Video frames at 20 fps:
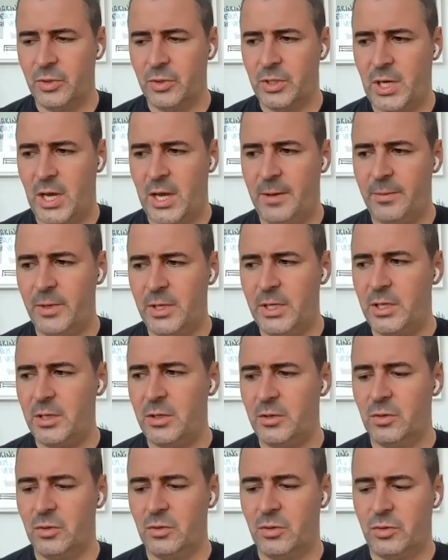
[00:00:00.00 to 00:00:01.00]

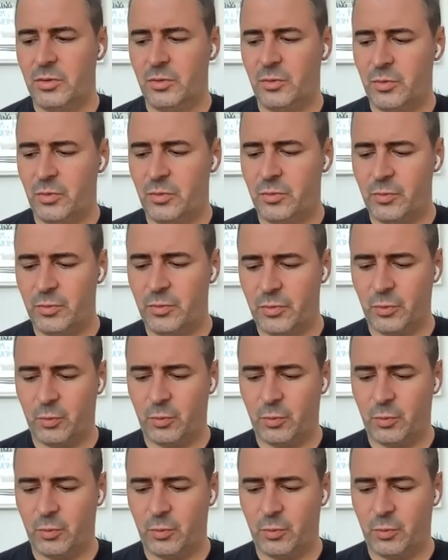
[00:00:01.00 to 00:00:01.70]
comedy the the